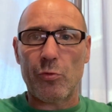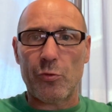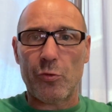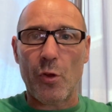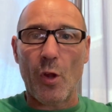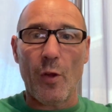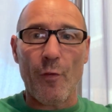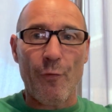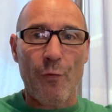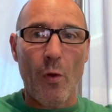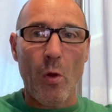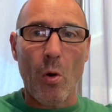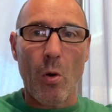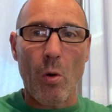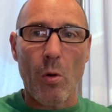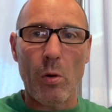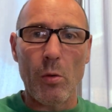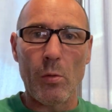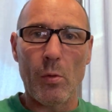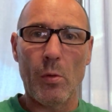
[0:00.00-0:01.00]
to the
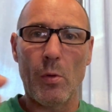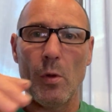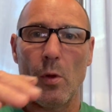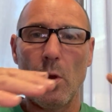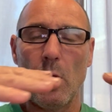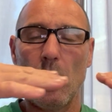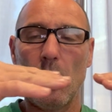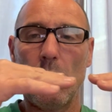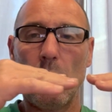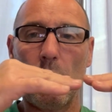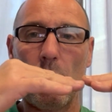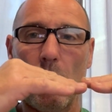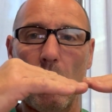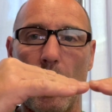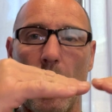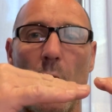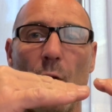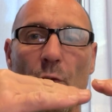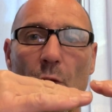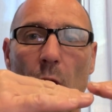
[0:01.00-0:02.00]
floor,
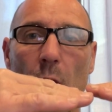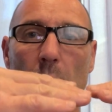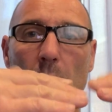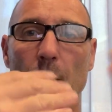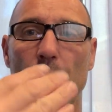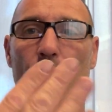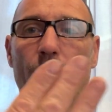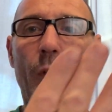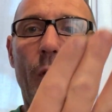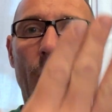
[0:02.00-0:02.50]
underneath,